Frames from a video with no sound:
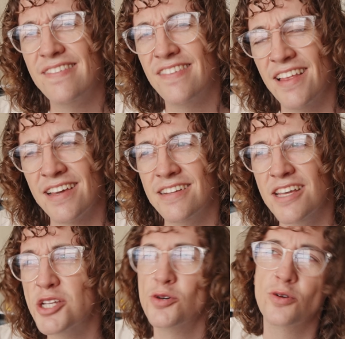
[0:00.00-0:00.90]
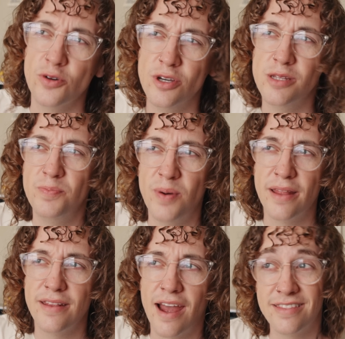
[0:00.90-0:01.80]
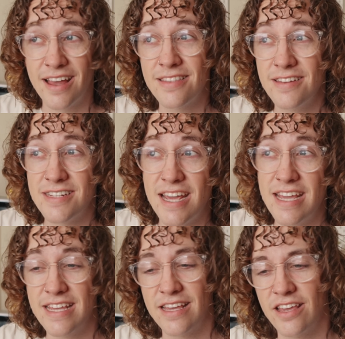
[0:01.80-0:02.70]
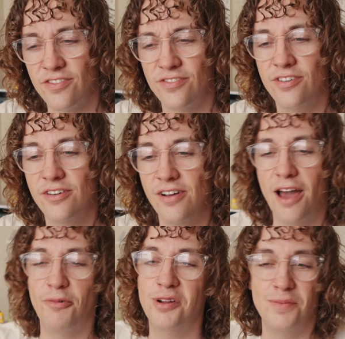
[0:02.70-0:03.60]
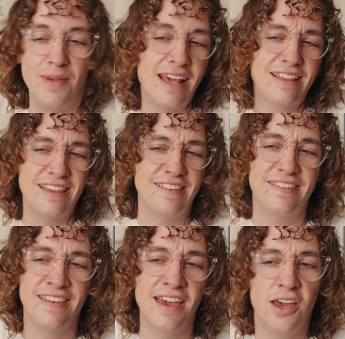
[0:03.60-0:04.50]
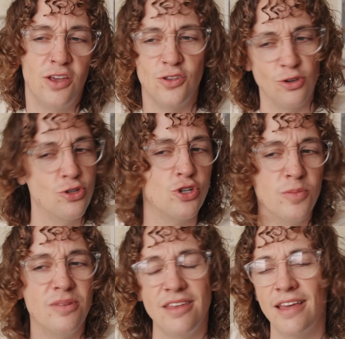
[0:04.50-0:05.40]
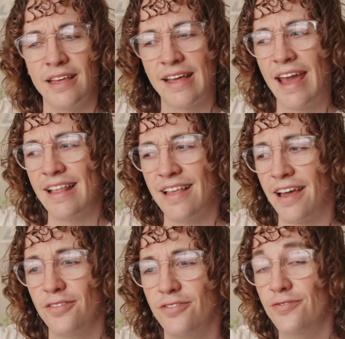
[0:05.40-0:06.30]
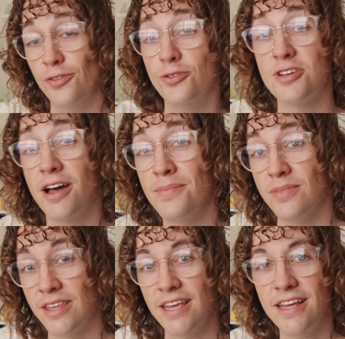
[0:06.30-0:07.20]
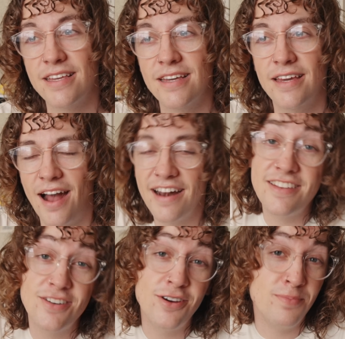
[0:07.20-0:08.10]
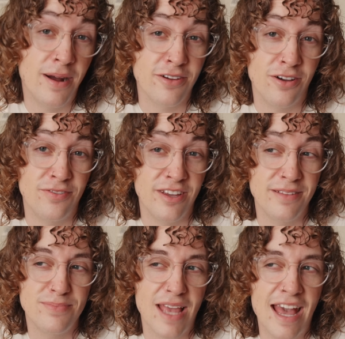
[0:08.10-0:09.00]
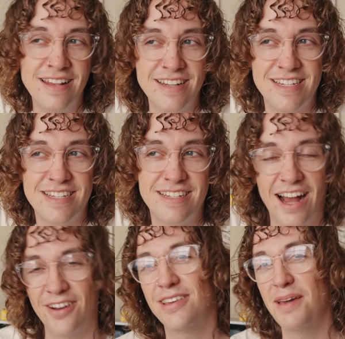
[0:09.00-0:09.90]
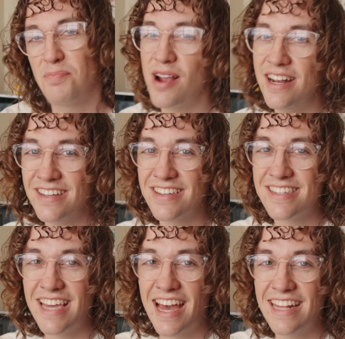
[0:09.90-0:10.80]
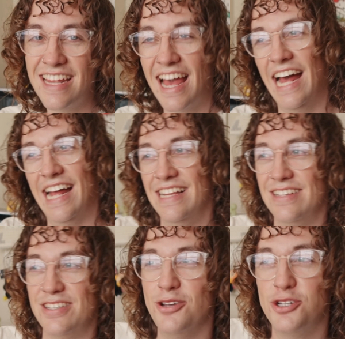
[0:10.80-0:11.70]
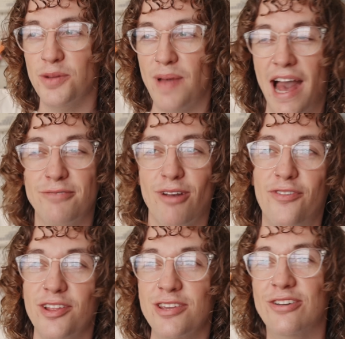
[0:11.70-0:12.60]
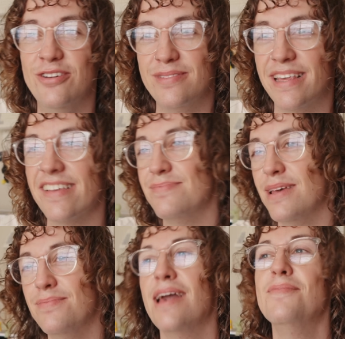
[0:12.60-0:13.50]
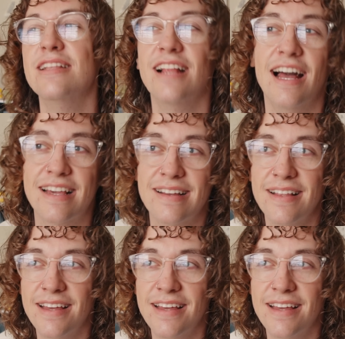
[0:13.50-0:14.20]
selling a digital good, but at the end of the day, if I want to make this YouTube thing a like full-time gig, I need to earn money off it. And I don't get brand deals yet, and YouTube ad revenue gives me maybe like,